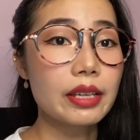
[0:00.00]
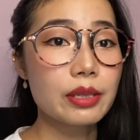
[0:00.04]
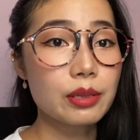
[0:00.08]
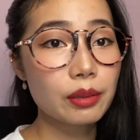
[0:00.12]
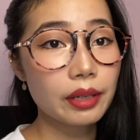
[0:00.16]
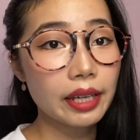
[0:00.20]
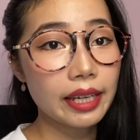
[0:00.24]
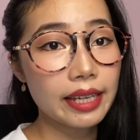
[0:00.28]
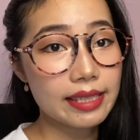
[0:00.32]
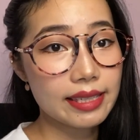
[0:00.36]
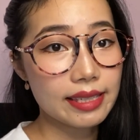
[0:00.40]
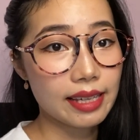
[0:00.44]
So
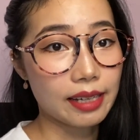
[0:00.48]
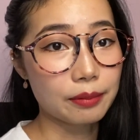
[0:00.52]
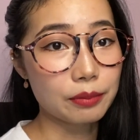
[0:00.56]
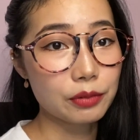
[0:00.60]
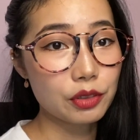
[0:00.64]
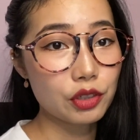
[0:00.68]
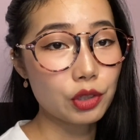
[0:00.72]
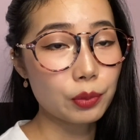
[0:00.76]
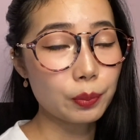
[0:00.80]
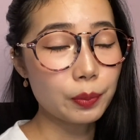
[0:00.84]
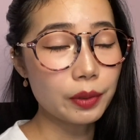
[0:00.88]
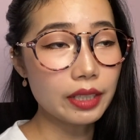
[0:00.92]
heads up,
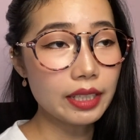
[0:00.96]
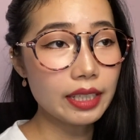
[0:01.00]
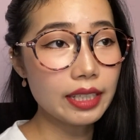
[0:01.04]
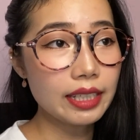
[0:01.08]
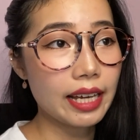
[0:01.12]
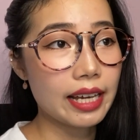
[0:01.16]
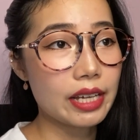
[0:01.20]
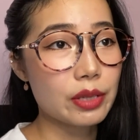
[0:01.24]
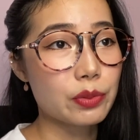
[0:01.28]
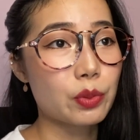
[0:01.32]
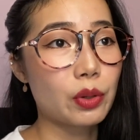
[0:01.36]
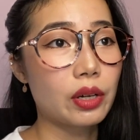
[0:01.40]
EEE
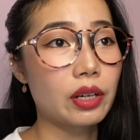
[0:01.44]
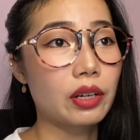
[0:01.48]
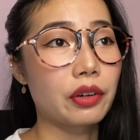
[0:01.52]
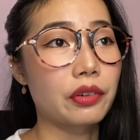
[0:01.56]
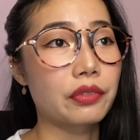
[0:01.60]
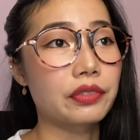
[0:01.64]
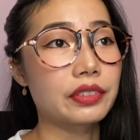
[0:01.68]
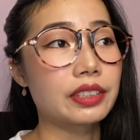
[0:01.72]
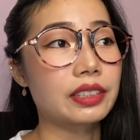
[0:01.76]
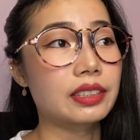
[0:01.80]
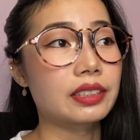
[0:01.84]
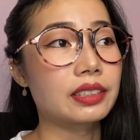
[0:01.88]
has one
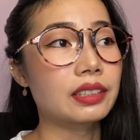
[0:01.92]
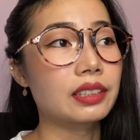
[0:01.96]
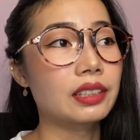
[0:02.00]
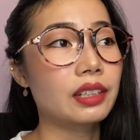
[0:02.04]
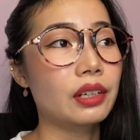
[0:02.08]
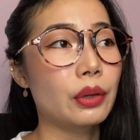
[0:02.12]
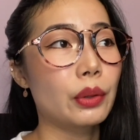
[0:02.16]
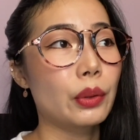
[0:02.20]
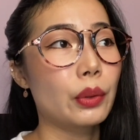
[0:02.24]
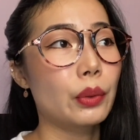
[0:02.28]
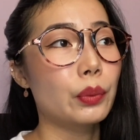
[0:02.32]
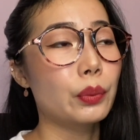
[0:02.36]
of the
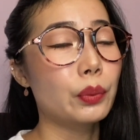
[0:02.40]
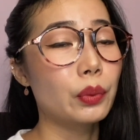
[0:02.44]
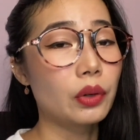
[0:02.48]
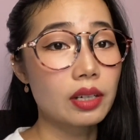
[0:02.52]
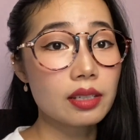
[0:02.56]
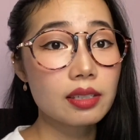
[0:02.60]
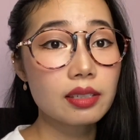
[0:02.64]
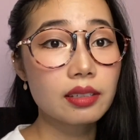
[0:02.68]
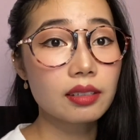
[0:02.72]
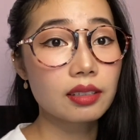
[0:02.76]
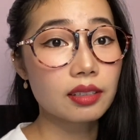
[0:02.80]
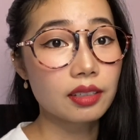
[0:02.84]

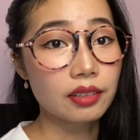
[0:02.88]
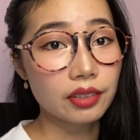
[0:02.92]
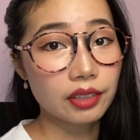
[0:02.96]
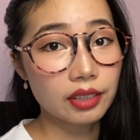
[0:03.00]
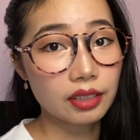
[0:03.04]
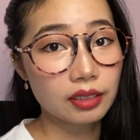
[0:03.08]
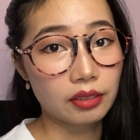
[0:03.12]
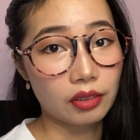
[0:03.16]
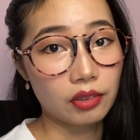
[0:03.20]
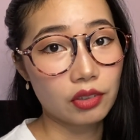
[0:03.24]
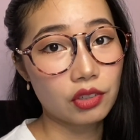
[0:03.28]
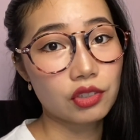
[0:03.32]
worst
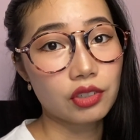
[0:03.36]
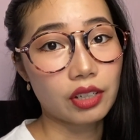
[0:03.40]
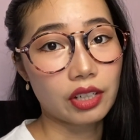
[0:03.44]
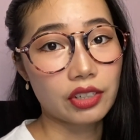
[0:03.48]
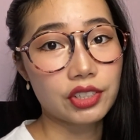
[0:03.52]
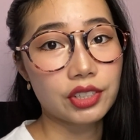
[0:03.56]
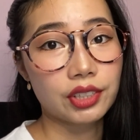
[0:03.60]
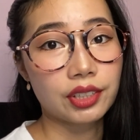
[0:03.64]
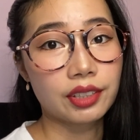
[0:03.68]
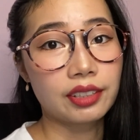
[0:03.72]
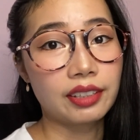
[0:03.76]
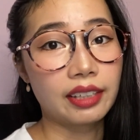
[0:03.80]
curriculum
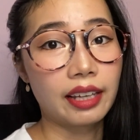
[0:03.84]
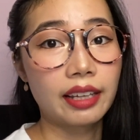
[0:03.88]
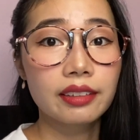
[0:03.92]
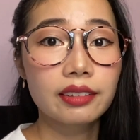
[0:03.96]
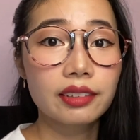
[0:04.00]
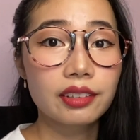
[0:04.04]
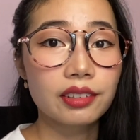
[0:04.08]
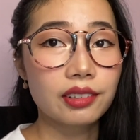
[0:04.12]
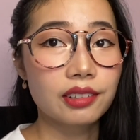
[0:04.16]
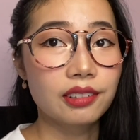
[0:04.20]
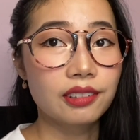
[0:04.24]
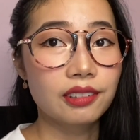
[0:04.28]
structure in
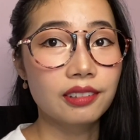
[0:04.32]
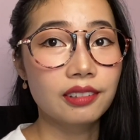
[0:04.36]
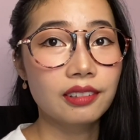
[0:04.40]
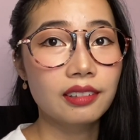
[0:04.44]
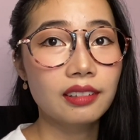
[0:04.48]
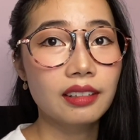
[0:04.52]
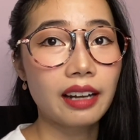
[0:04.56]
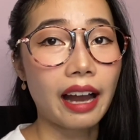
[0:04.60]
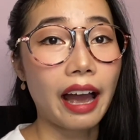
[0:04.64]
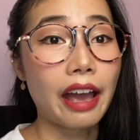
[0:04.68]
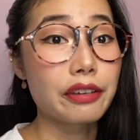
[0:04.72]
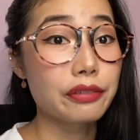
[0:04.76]
NTU,
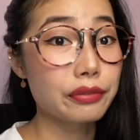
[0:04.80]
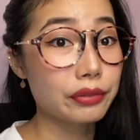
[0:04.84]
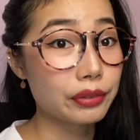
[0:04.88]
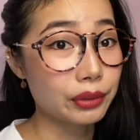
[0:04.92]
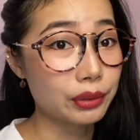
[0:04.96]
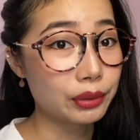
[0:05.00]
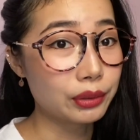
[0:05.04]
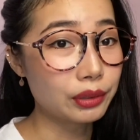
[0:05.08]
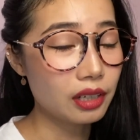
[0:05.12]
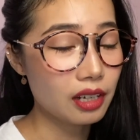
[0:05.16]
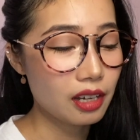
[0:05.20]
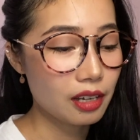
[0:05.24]
I
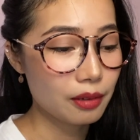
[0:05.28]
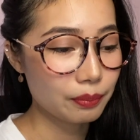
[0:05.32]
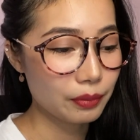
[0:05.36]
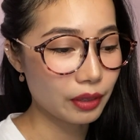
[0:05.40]
feel,